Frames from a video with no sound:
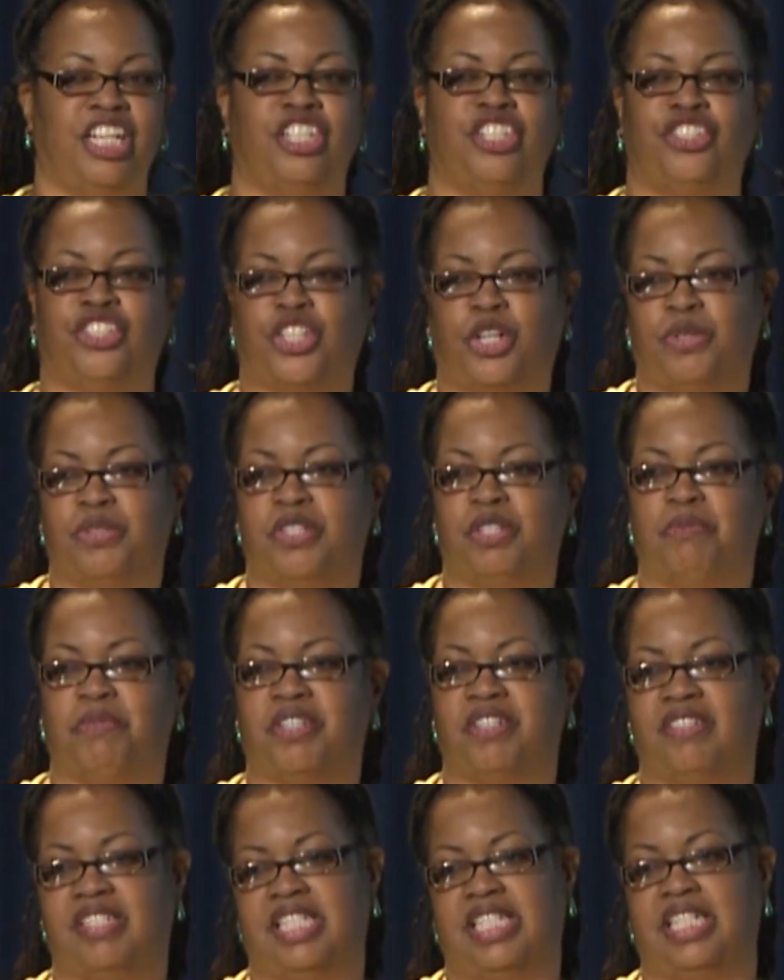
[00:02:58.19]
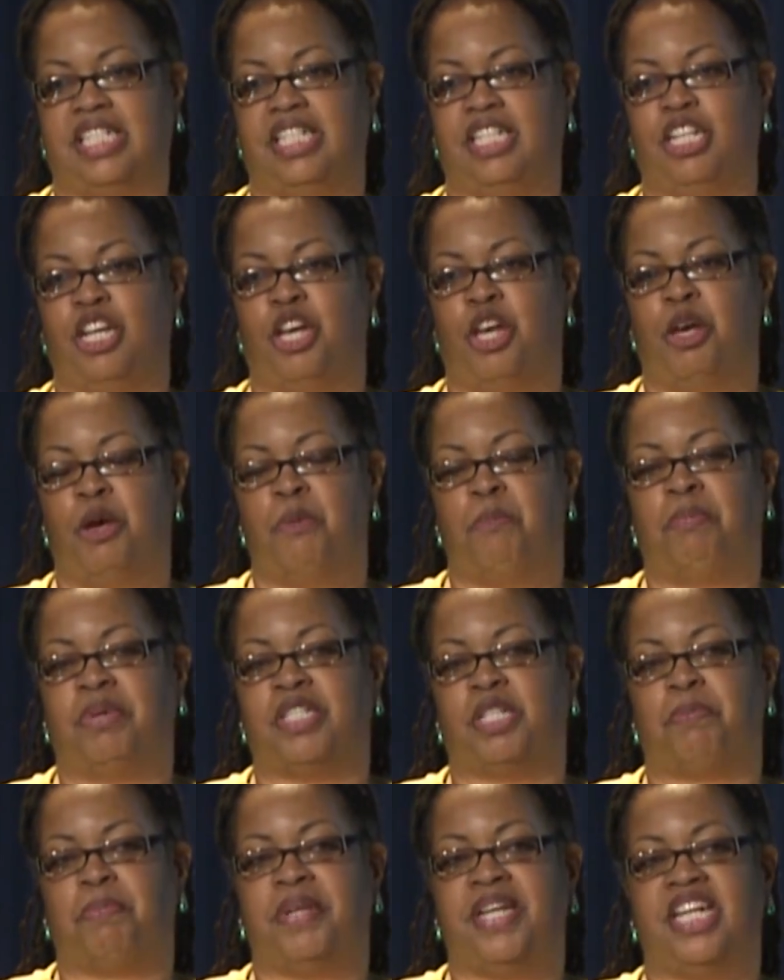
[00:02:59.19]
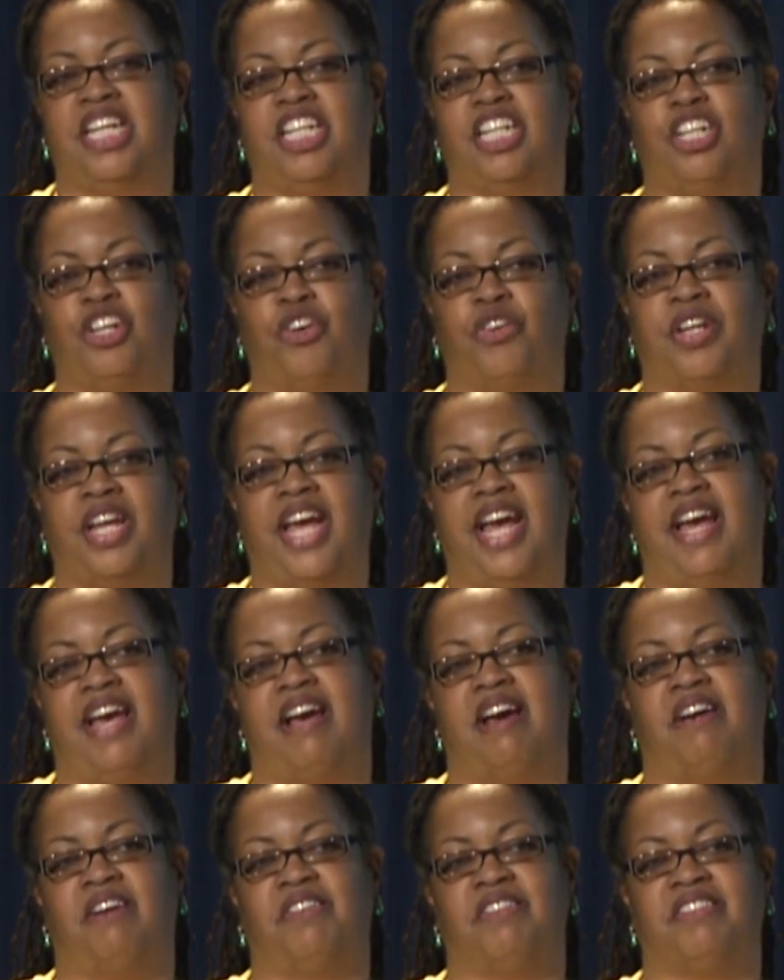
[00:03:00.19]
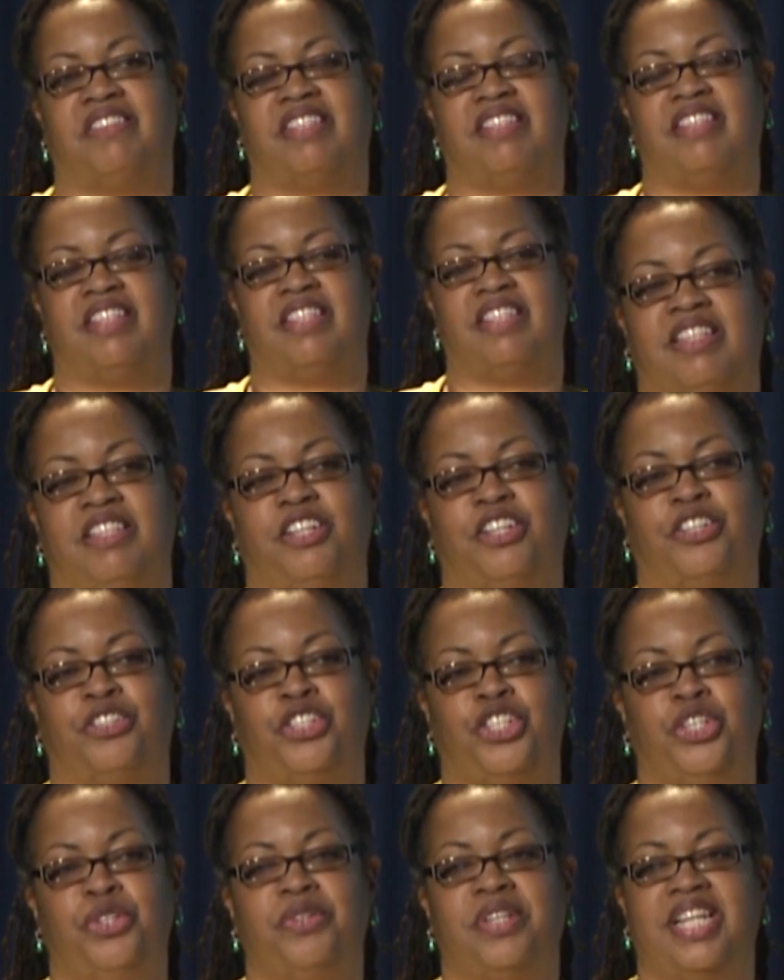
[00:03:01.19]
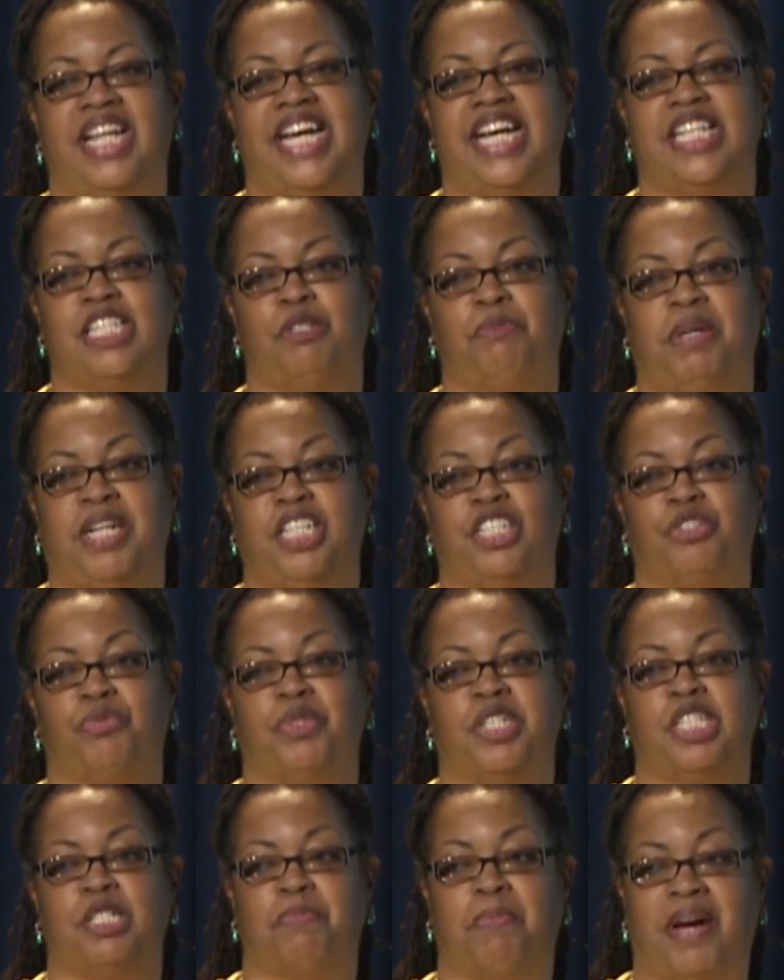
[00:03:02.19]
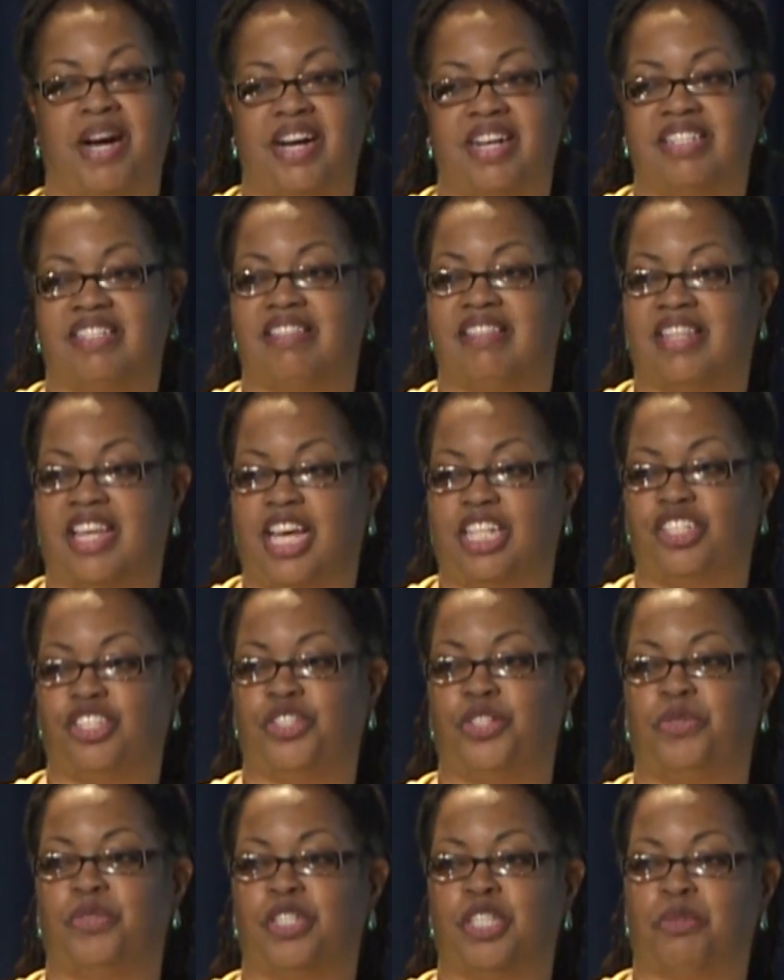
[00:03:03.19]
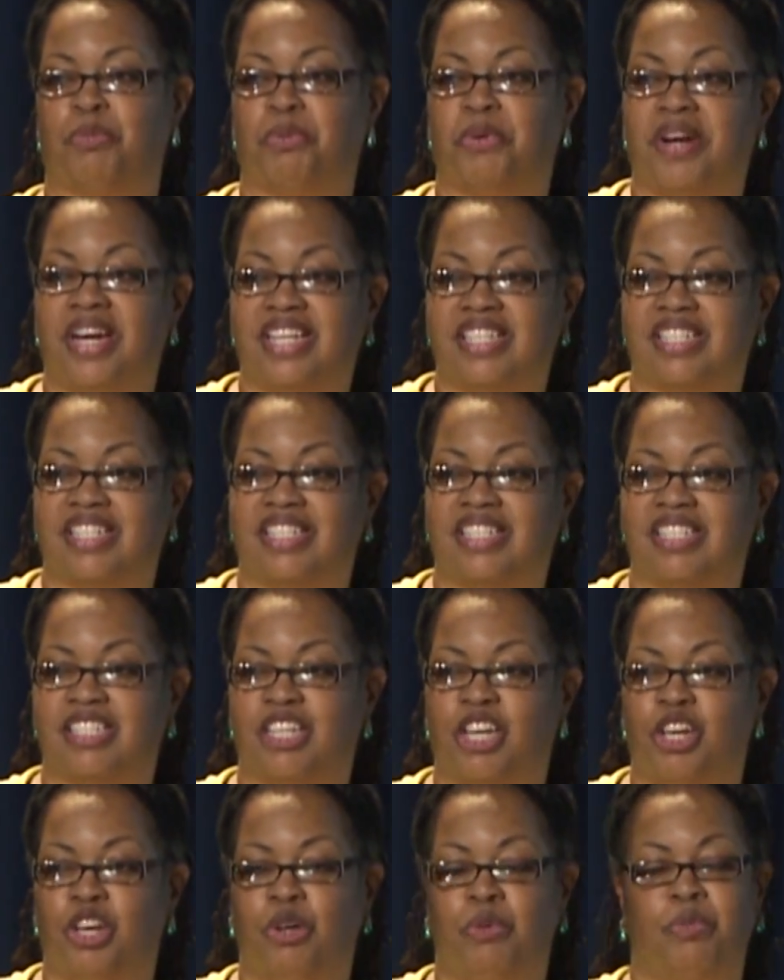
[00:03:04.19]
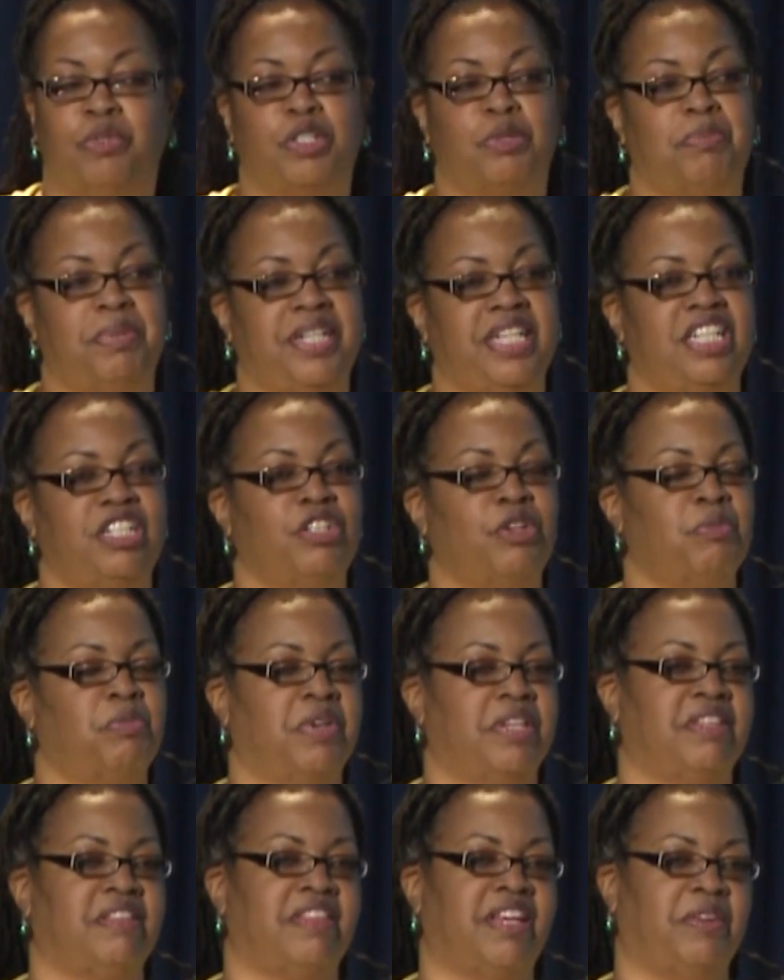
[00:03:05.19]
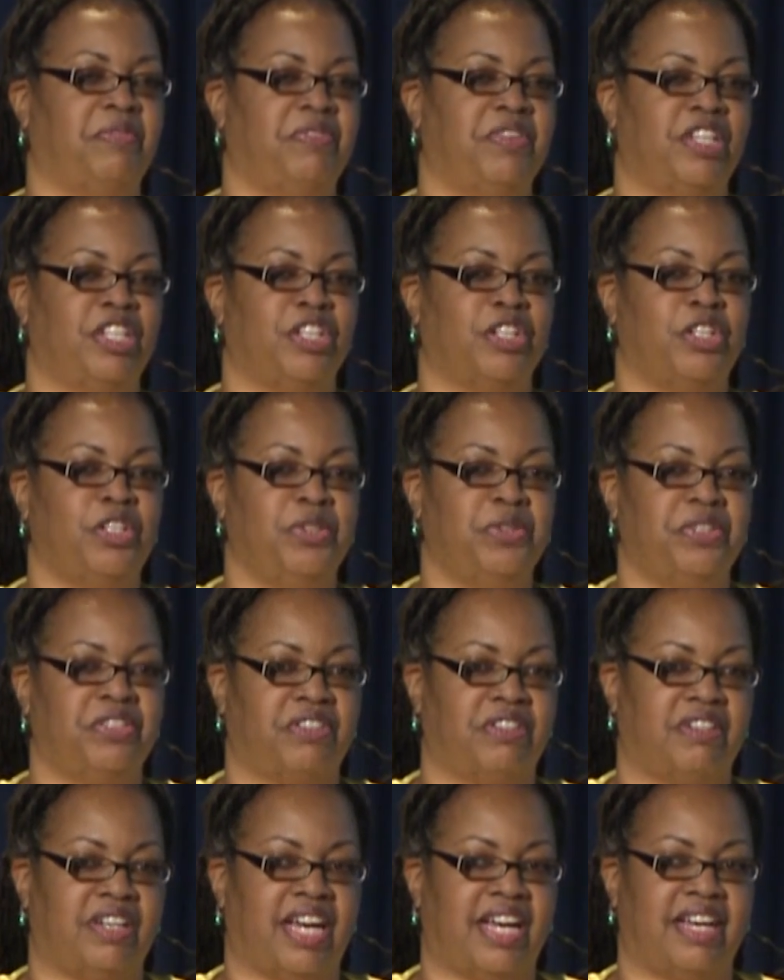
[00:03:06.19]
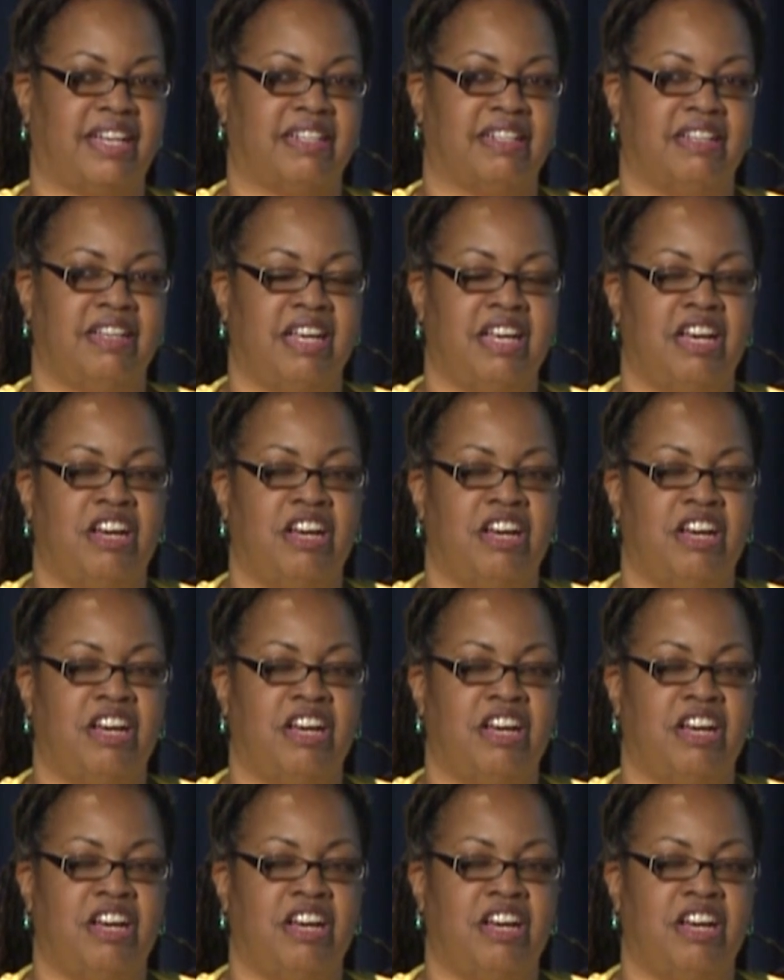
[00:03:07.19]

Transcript: shows them their seat, but depending on how their new classmates respond to that student's presence will depend on whether they feel included or not.